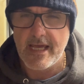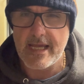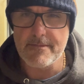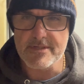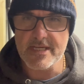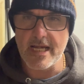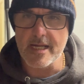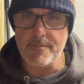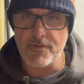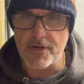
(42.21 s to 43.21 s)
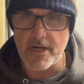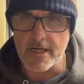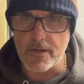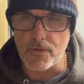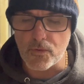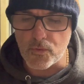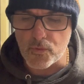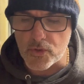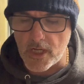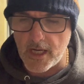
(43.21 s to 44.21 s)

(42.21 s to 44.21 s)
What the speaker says: he was selling a product called,